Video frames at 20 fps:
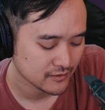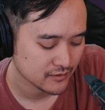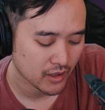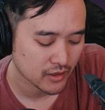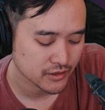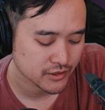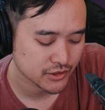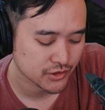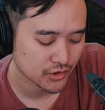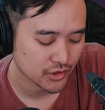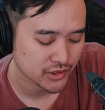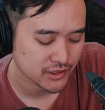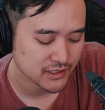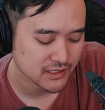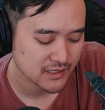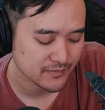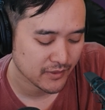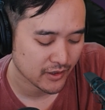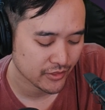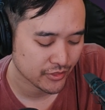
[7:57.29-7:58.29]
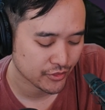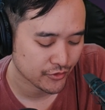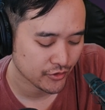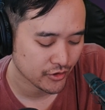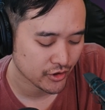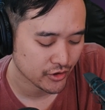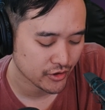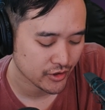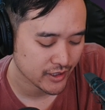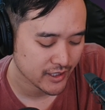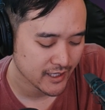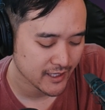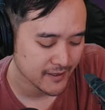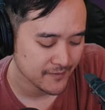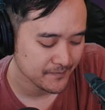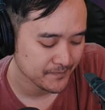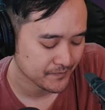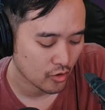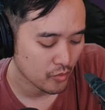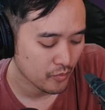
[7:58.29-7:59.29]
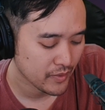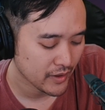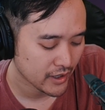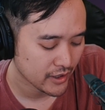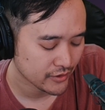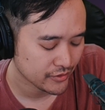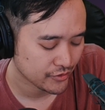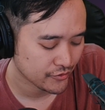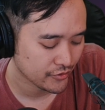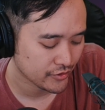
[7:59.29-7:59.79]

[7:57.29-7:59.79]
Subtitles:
Paul George is about 300k, Gobert